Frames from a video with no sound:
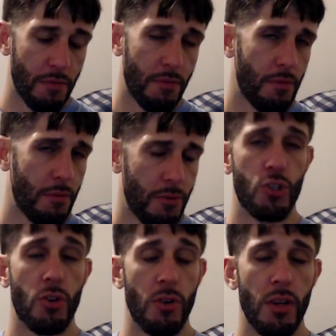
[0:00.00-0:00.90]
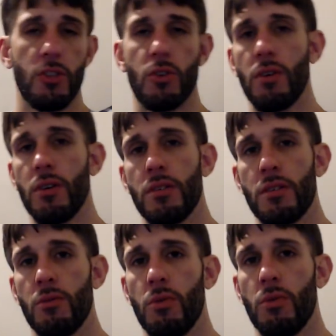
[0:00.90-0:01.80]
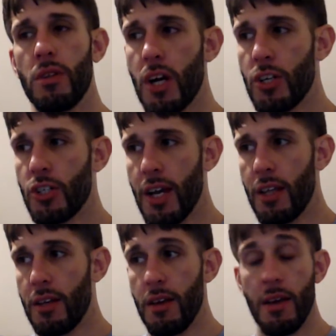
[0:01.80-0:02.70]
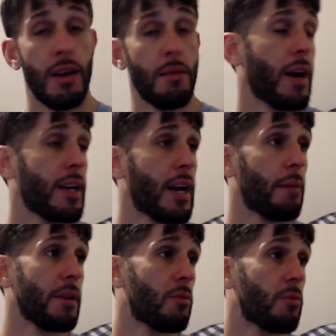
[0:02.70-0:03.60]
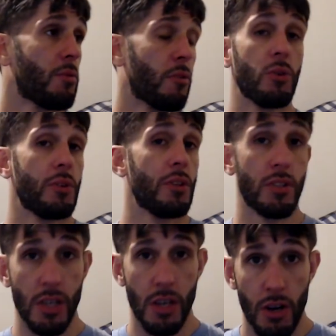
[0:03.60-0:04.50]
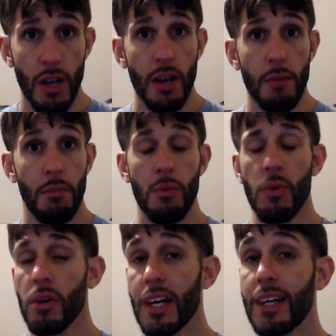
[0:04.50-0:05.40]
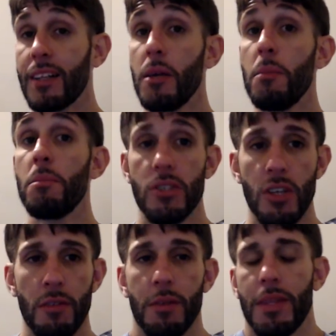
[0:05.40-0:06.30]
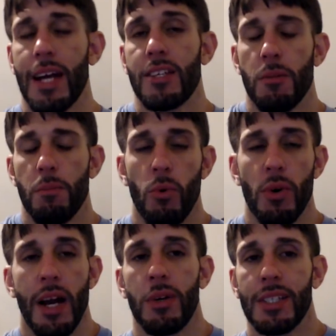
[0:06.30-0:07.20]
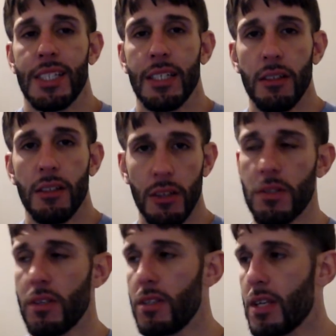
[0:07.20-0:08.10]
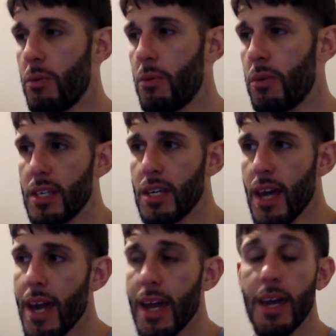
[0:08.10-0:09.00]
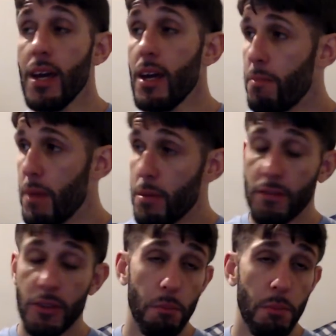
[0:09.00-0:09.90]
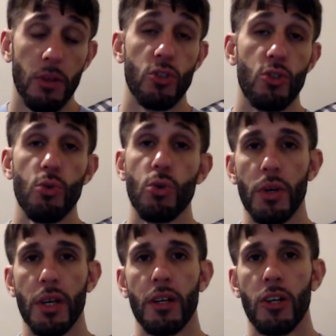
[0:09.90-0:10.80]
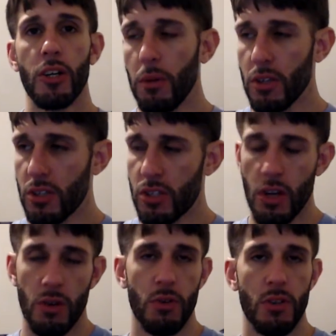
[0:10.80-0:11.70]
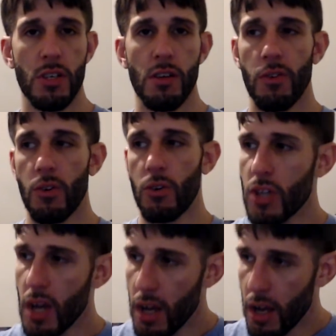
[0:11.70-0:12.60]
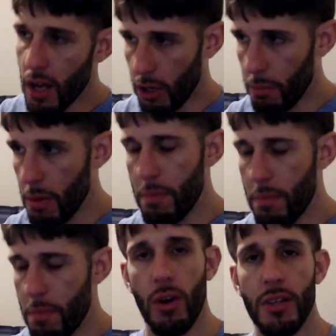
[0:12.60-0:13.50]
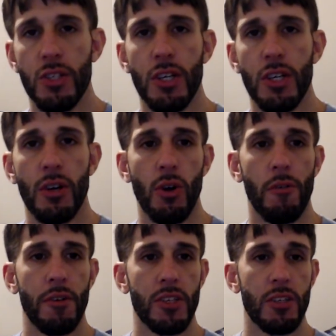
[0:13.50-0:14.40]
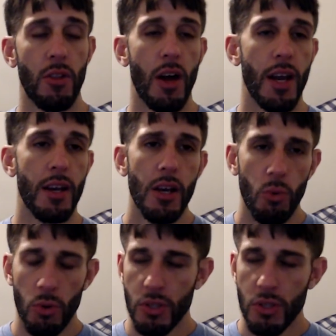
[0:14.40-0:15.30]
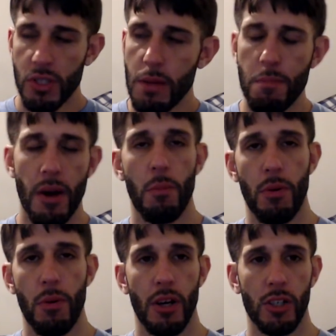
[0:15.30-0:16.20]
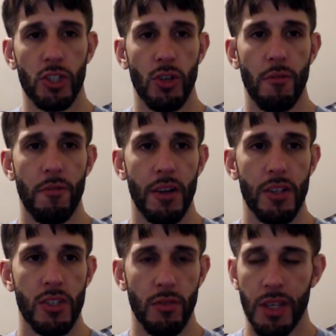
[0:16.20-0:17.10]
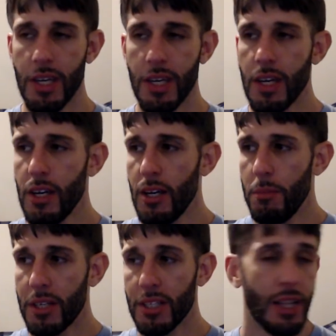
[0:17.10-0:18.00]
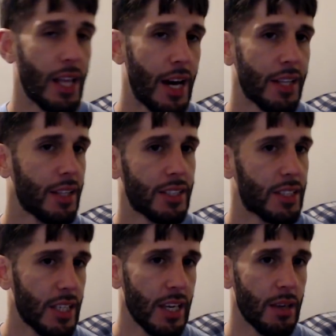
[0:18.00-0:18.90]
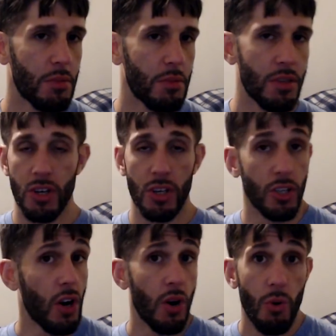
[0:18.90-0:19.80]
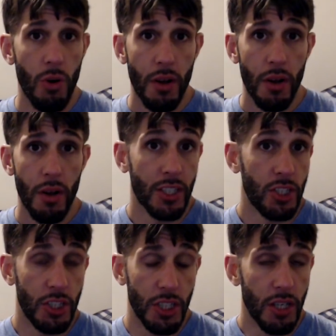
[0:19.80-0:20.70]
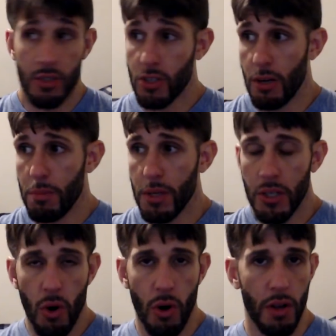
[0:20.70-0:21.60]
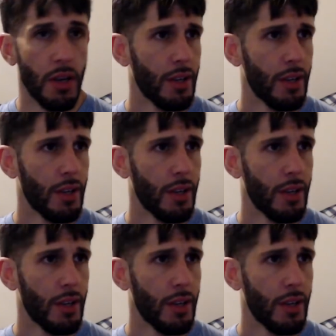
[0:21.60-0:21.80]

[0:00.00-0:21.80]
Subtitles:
future is or isn't with Josh Allen. And it might not be revealed this year. Maybe we'll get glimpses of it. That's the point. I want to see glimpses. I want to see, hey, maybe if the Bills do go get a couple of stud receivers, a little bit better interior offensive line, we'll see better production offensively. Because a lot of this team is going to go. Next year, it's going to be gone.